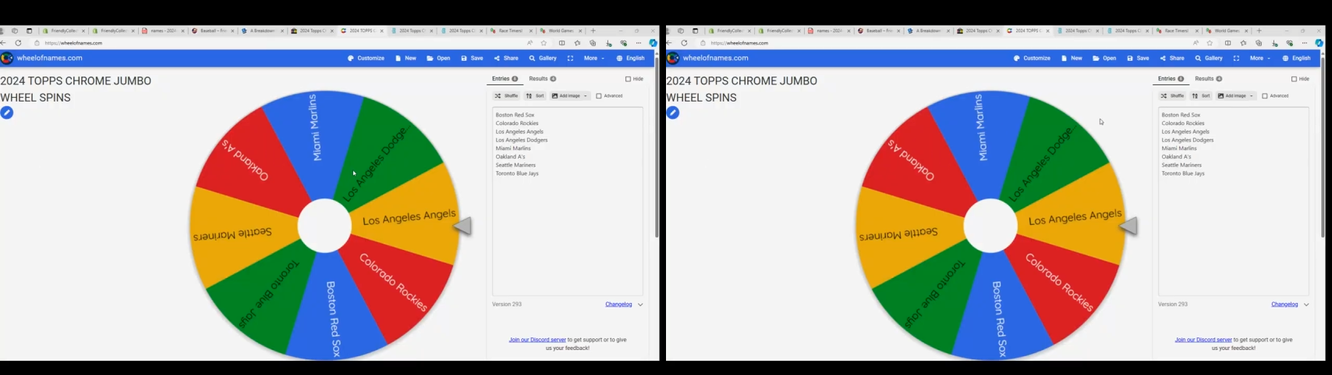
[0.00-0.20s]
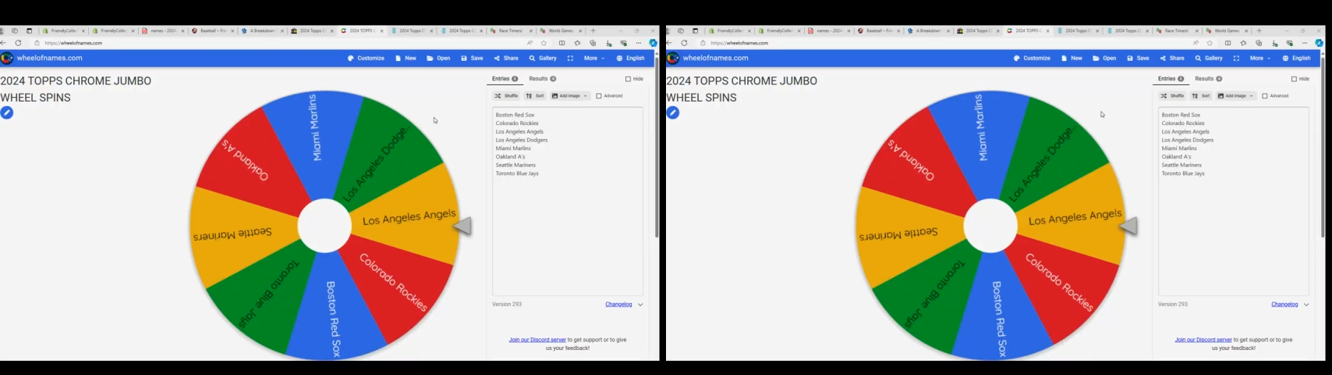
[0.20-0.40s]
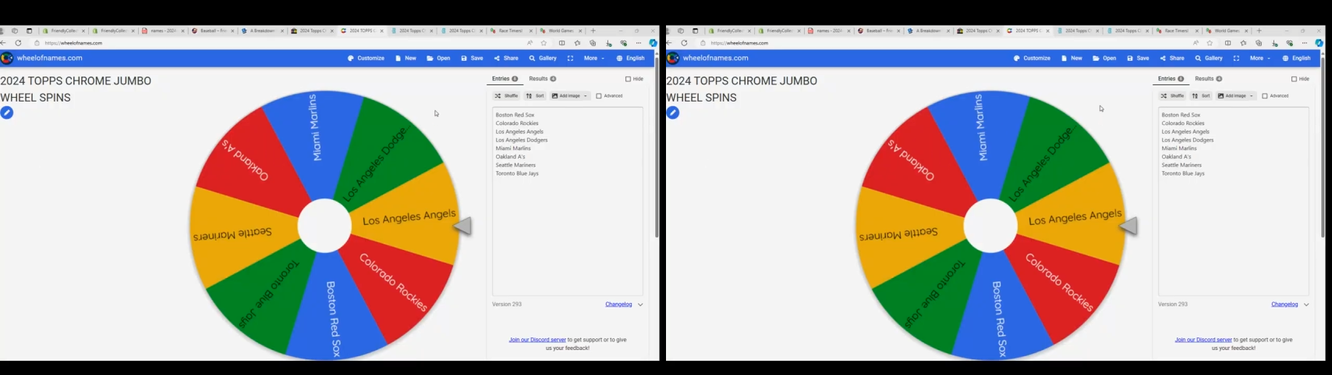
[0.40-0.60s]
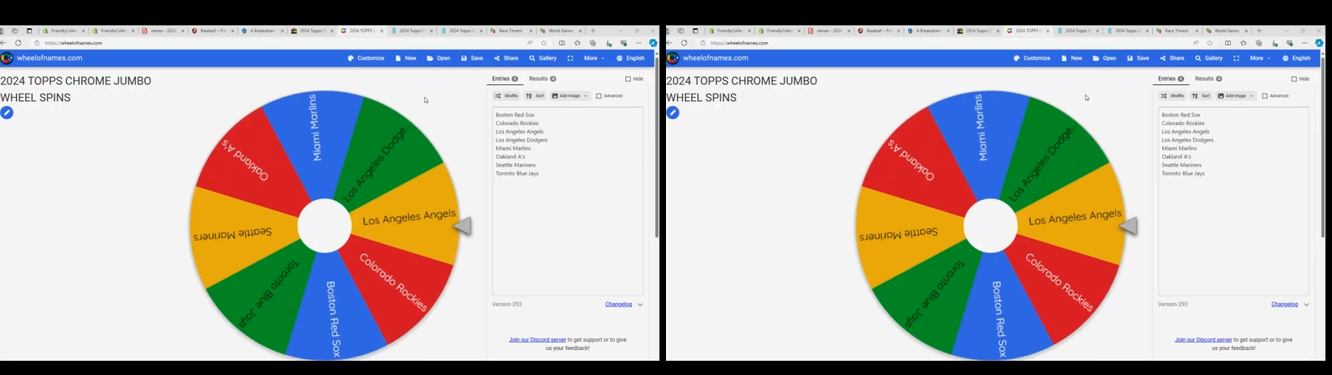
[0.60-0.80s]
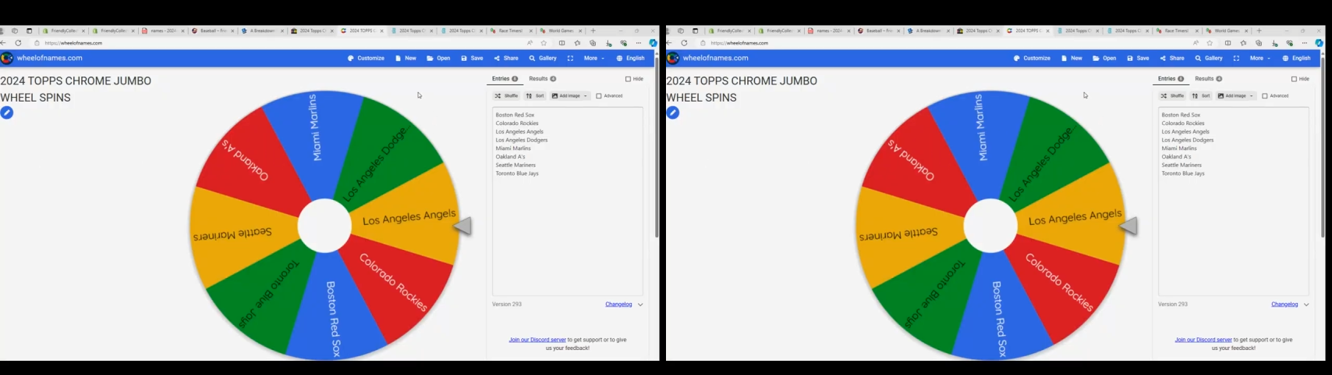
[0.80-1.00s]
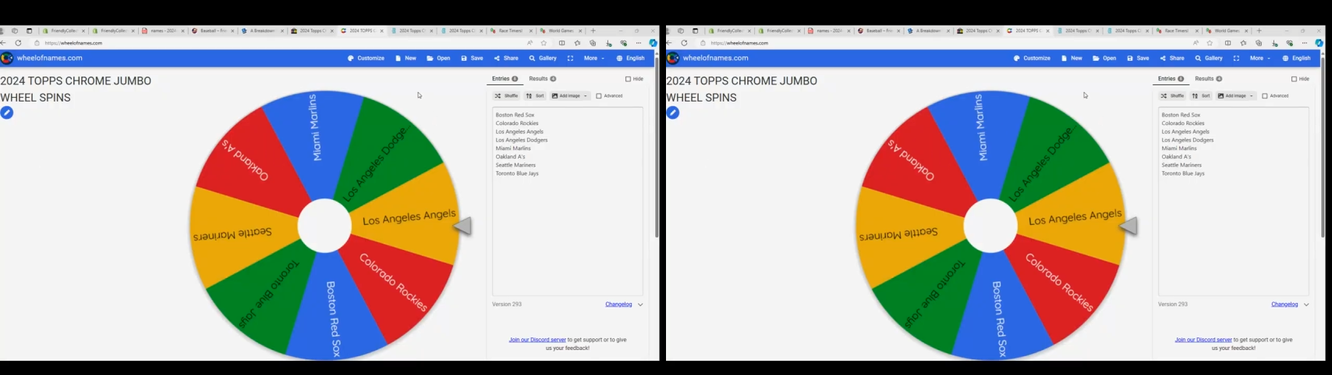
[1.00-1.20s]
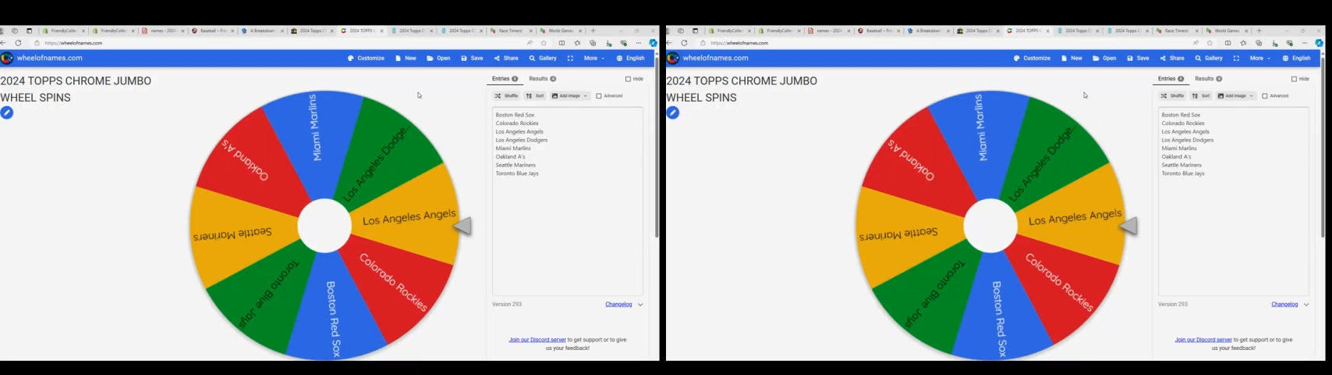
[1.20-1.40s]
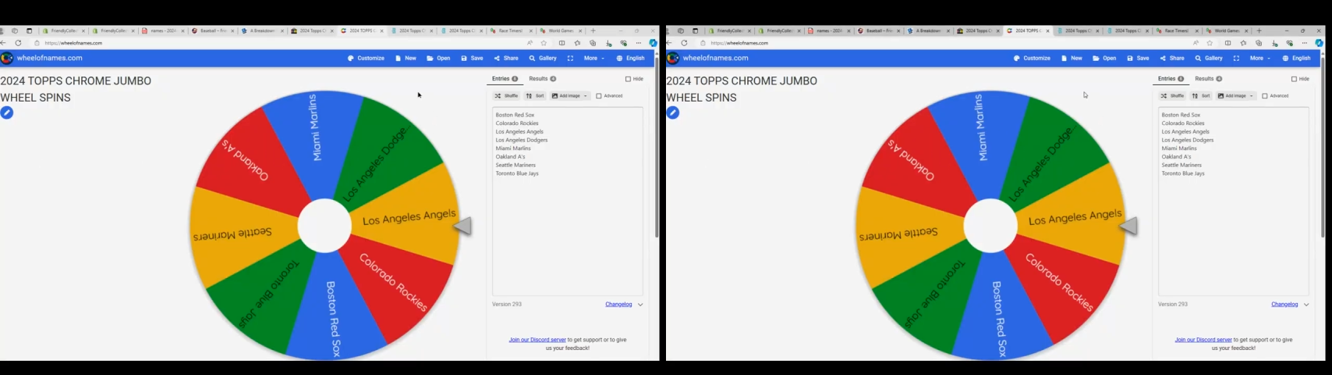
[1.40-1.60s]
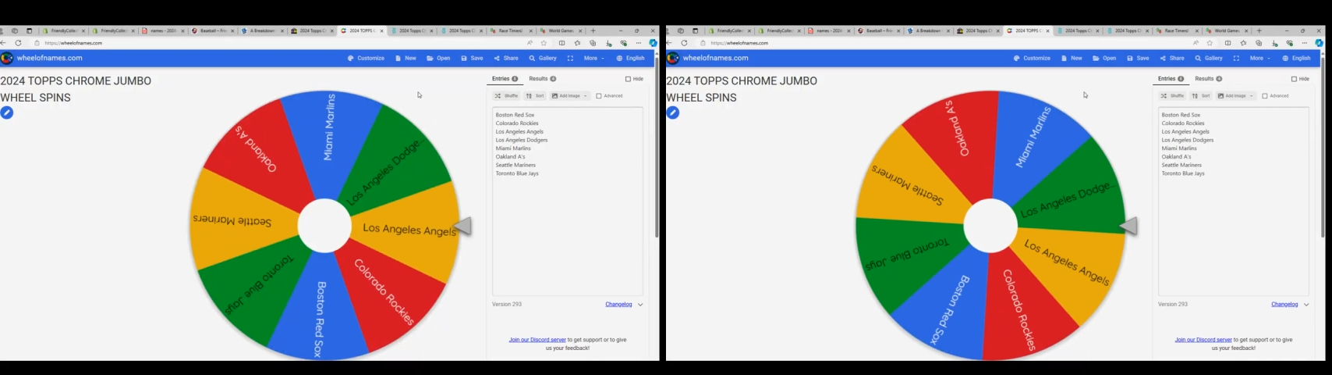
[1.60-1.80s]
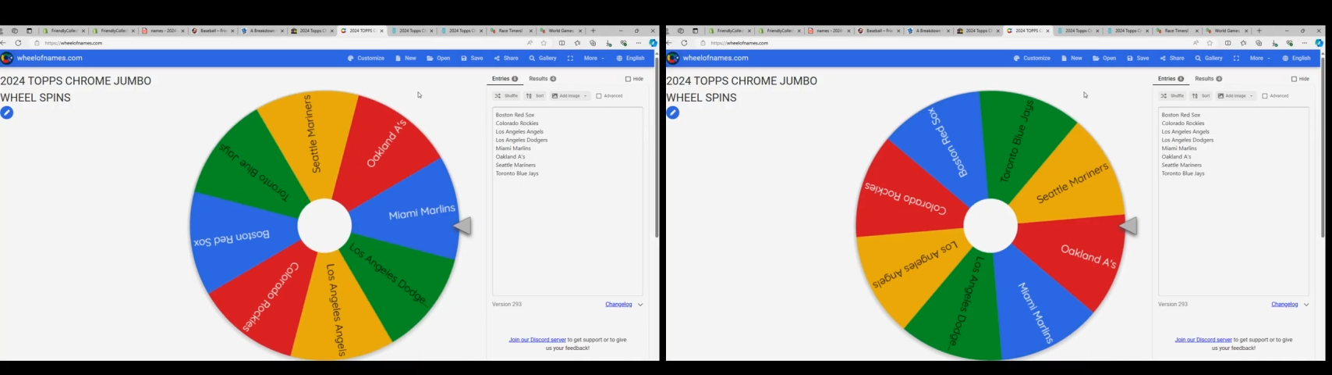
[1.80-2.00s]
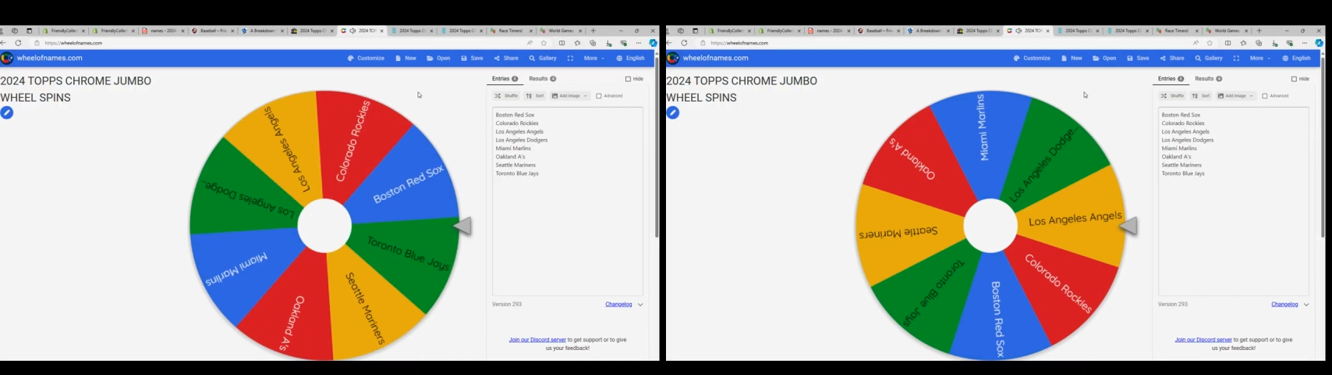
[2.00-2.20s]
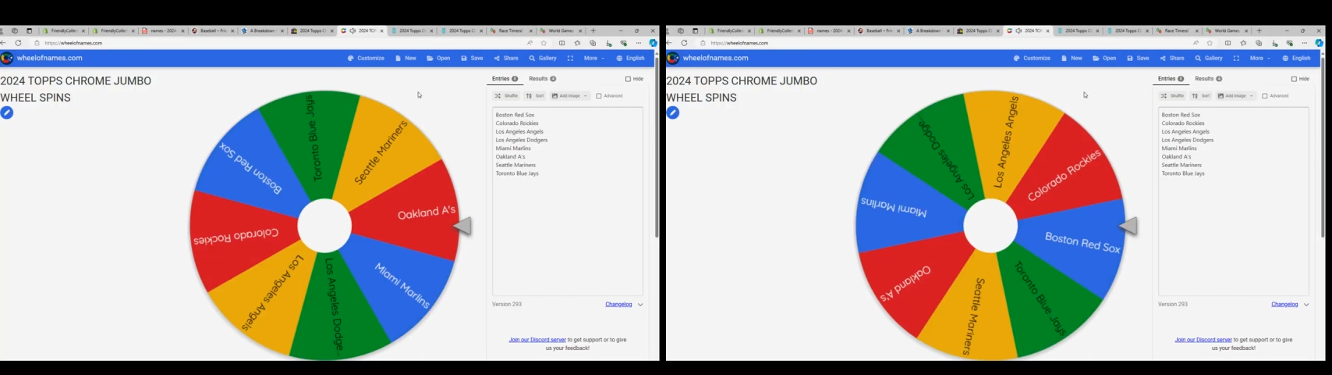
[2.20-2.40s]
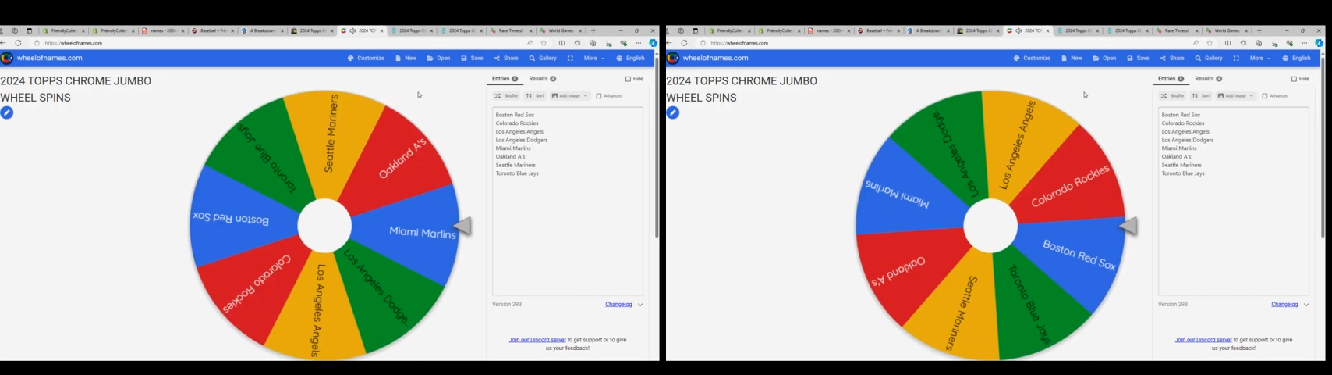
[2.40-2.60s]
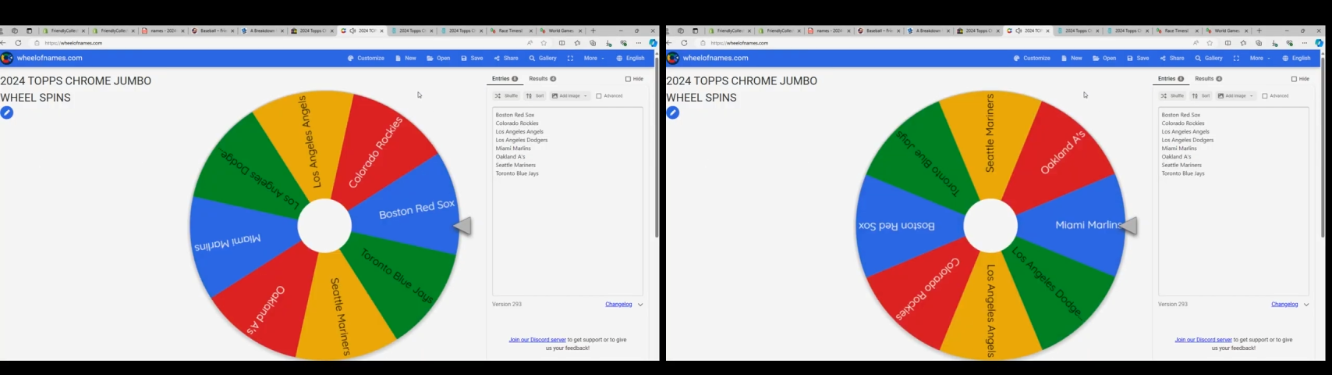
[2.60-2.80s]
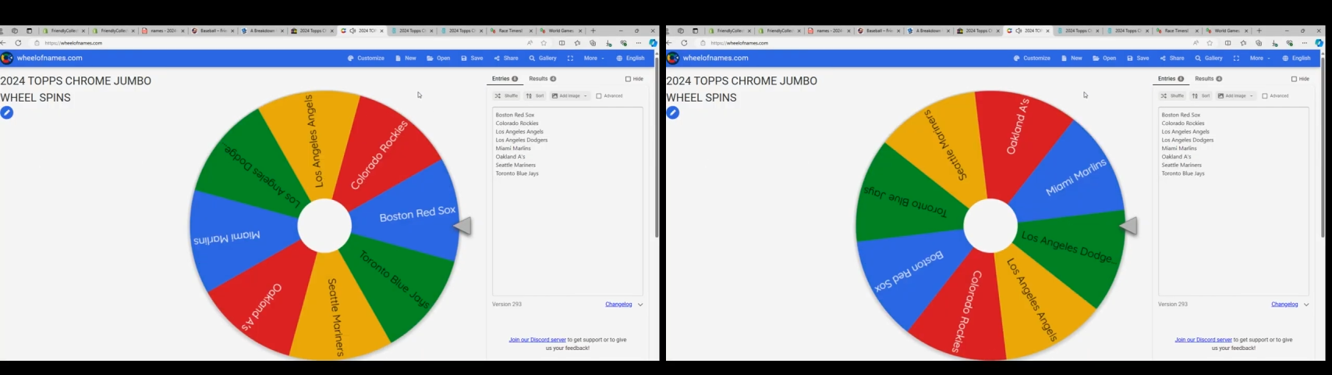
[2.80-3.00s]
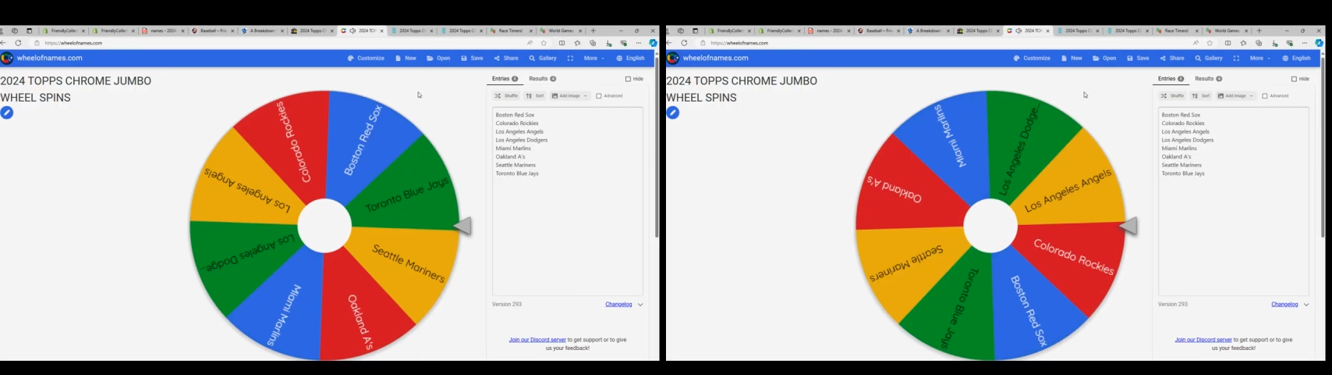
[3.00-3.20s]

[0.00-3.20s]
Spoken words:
Nobody's mouth can be seen.